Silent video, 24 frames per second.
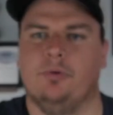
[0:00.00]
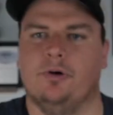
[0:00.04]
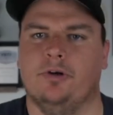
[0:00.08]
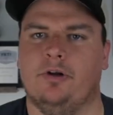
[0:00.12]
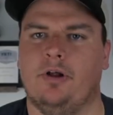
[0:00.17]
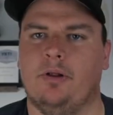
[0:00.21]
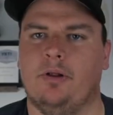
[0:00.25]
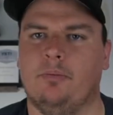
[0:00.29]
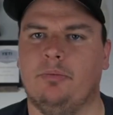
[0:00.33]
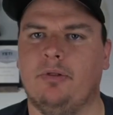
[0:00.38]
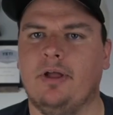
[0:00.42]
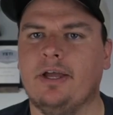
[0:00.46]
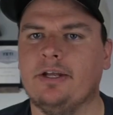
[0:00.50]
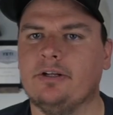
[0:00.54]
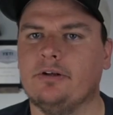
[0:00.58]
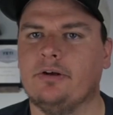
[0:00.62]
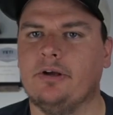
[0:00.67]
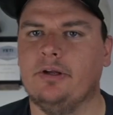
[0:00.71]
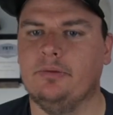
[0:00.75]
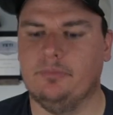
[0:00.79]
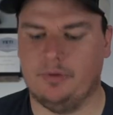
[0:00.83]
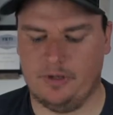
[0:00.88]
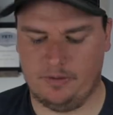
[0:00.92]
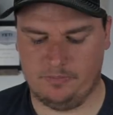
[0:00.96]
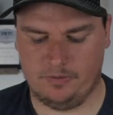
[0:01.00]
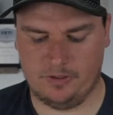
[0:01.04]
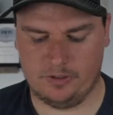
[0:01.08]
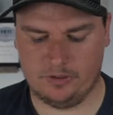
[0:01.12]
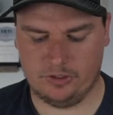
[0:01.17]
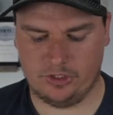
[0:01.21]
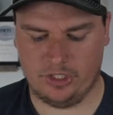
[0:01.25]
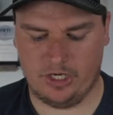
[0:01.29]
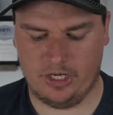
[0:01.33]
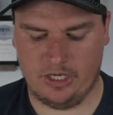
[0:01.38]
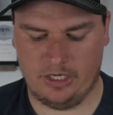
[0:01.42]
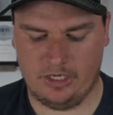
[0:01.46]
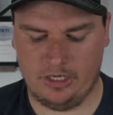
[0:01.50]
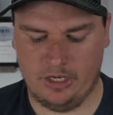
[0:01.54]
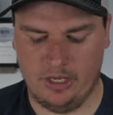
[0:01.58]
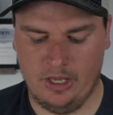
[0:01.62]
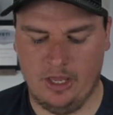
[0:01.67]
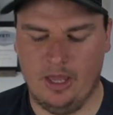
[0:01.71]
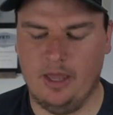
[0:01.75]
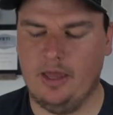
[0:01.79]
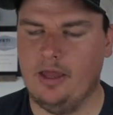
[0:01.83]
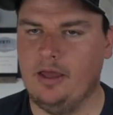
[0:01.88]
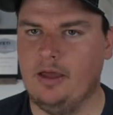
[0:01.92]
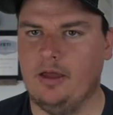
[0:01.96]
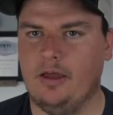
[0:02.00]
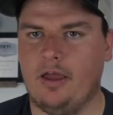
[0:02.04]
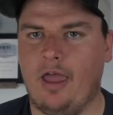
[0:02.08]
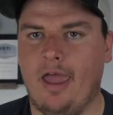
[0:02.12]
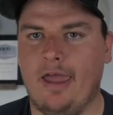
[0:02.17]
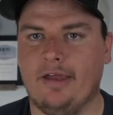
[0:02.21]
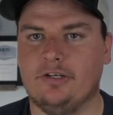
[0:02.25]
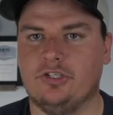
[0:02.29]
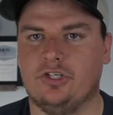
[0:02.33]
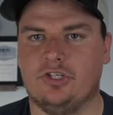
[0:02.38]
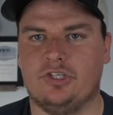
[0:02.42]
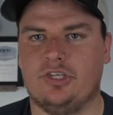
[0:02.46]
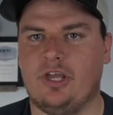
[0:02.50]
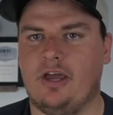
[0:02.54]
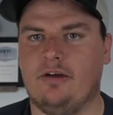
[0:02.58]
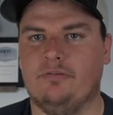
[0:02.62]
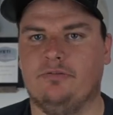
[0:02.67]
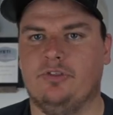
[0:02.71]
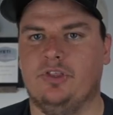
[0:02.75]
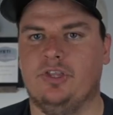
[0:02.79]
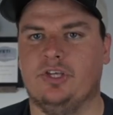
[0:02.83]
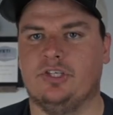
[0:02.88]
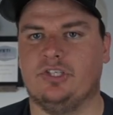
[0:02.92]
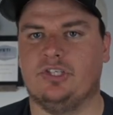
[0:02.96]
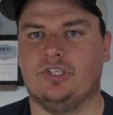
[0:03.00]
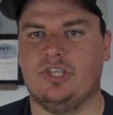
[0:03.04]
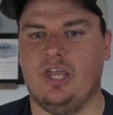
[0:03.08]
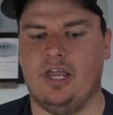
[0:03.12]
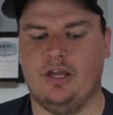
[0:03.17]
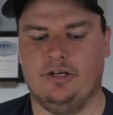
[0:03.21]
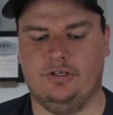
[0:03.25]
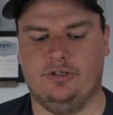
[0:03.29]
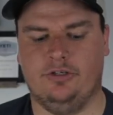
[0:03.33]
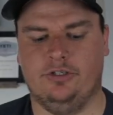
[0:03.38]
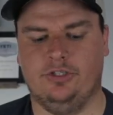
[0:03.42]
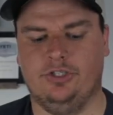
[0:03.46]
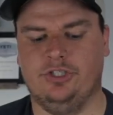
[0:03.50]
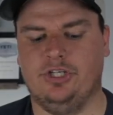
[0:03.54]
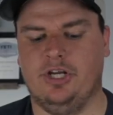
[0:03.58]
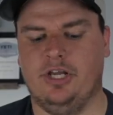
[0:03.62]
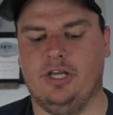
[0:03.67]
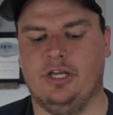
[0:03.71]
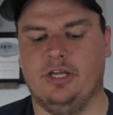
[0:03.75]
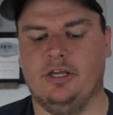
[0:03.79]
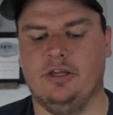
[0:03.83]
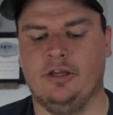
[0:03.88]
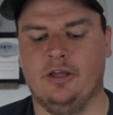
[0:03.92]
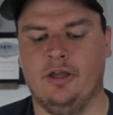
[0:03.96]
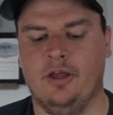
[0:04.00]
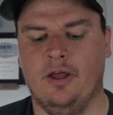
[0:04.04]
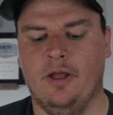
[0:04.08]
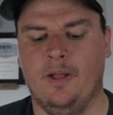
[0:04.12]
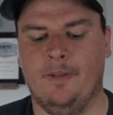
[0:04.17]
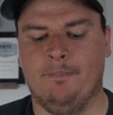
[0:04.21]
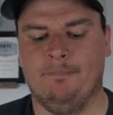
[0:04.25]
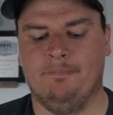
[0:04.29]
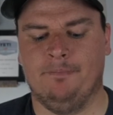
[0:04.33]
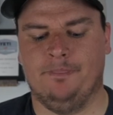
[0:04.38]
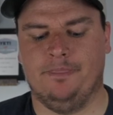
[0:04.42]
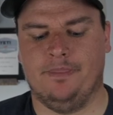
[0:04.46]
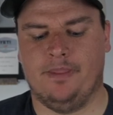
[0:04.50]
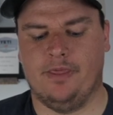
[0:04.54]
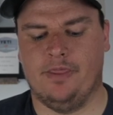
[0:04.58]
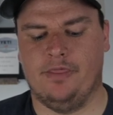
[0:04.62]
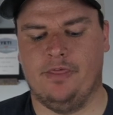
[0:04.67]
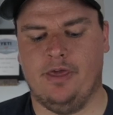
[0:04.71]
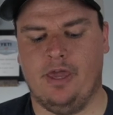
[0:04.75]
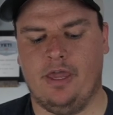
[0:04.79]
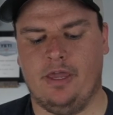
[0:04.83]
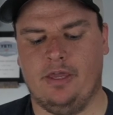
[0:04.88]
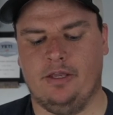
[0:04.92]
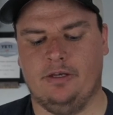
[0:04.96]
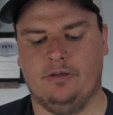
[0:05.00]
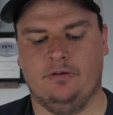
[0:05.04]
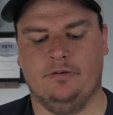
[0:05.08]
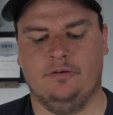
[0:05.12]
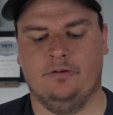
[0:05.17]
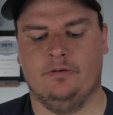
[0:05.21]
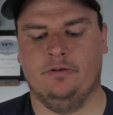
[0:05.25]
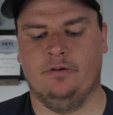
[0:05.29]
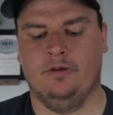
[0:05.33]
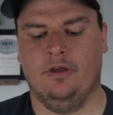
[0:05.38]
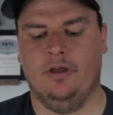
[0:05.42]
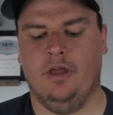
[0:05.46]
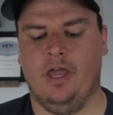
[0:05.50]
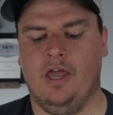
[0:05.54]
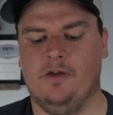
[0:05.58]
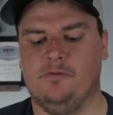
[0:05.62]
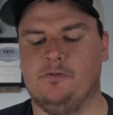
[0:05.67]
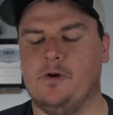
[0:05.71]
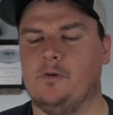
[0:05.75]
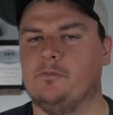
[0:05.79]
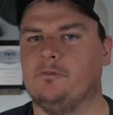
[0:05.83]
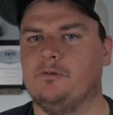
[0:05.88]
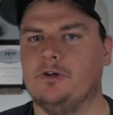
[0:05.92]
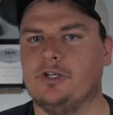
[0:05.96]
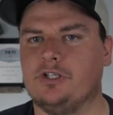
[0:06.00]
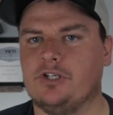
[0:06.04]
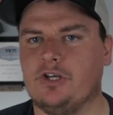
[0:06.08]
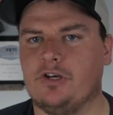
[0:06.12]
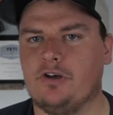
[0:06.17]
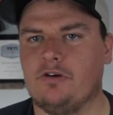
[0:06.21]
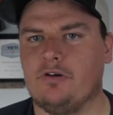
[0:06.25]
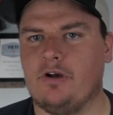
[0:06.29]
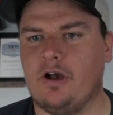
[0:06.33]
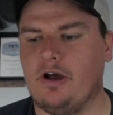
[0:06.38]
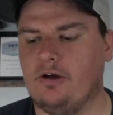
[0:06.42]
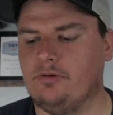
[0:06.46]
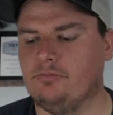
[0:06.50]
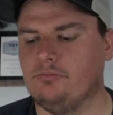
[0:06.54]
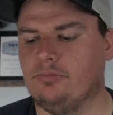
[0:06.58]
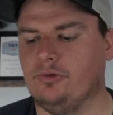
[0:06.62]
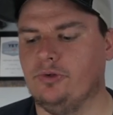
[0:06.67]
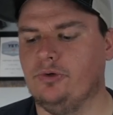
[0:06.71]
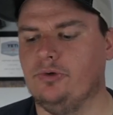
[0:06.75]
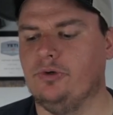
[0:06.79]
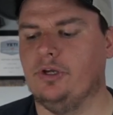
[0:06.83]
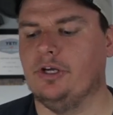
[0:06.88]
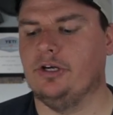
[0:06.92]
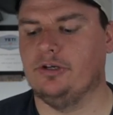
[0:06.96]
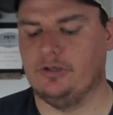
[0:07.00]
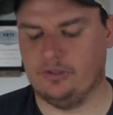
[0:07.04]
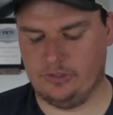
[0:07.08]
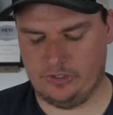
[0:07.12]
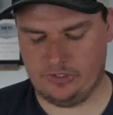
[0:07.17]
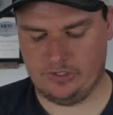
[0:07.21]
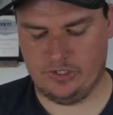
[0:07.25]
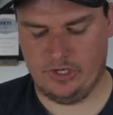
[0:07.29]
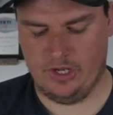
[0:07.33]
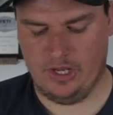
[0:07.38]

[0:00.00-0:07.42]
put on a plain green pumpkin jig and just have the standard jig. Then, if I'm fishing around bluegills,